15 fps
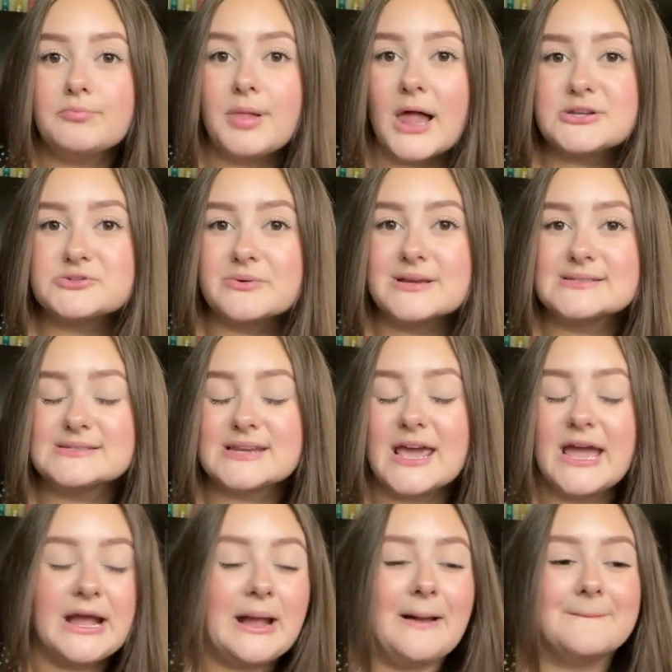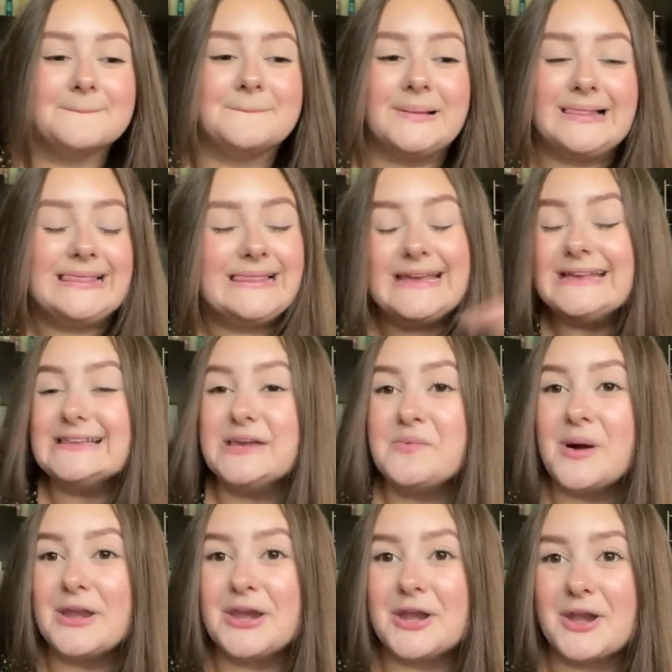plot twist, it completely
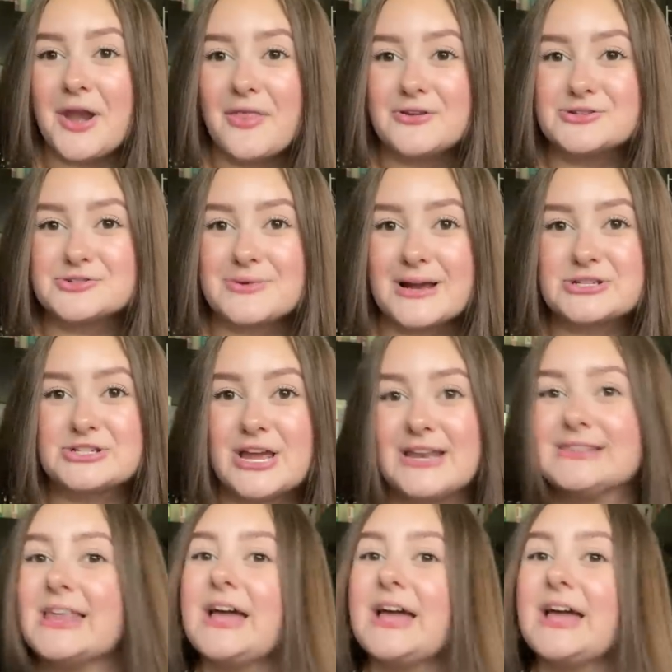went in another direction,